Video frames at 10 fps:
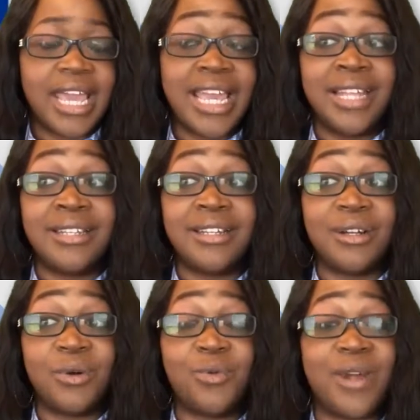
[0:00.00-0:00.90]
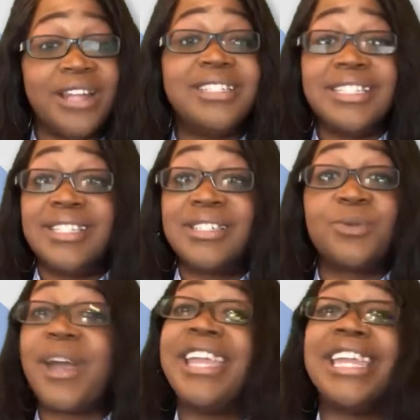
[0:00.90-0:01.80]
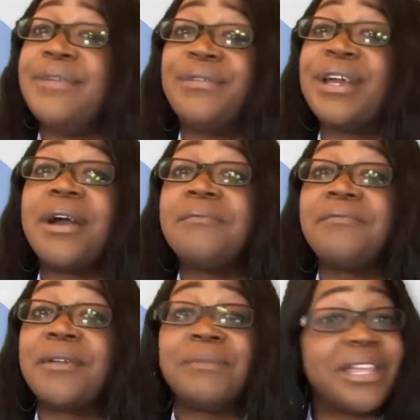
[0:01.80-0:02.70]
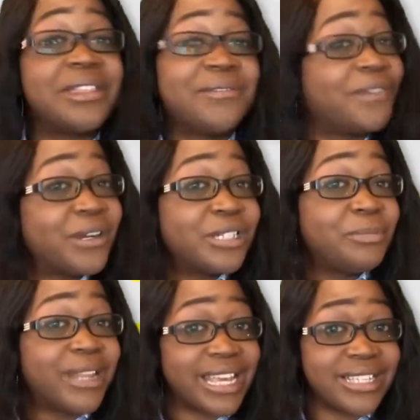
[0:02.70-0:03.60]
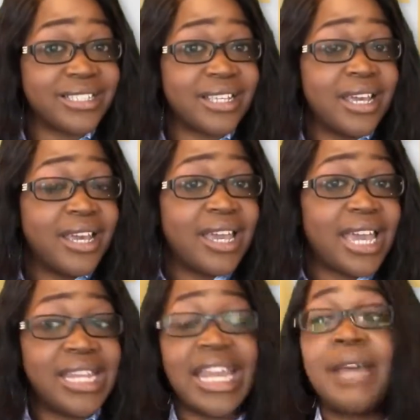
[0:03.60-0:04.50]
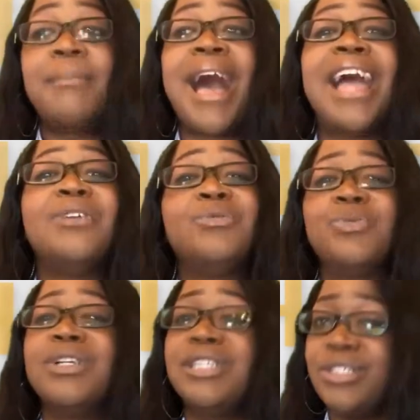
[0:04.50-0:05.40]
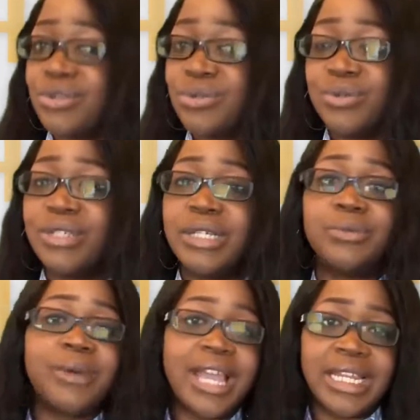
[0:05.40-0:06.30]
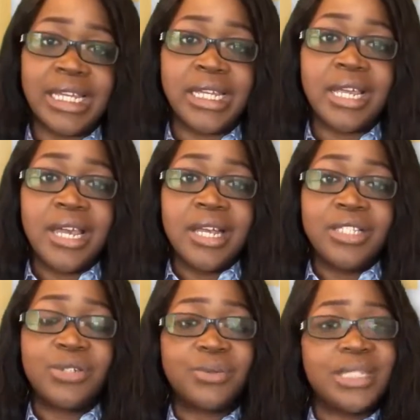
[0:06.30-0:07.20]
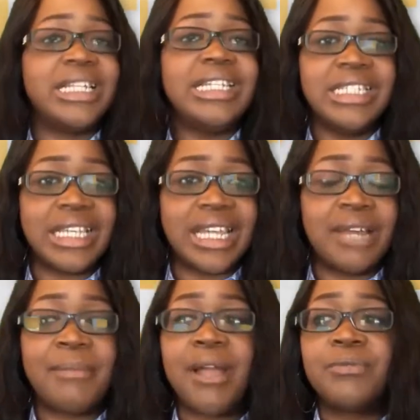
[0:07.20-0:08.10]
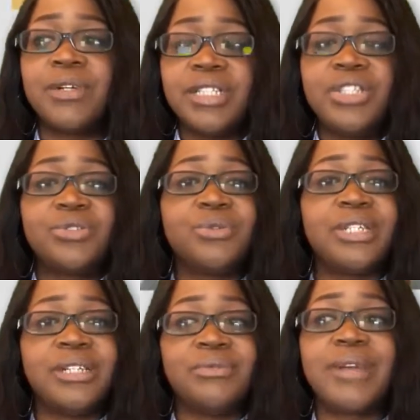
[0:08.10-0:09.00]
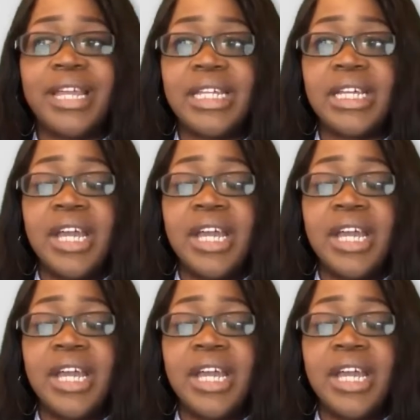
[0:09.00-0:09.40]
And where did this weight even come from in the first place? And am I really truly ready to release it? Am I really truly ready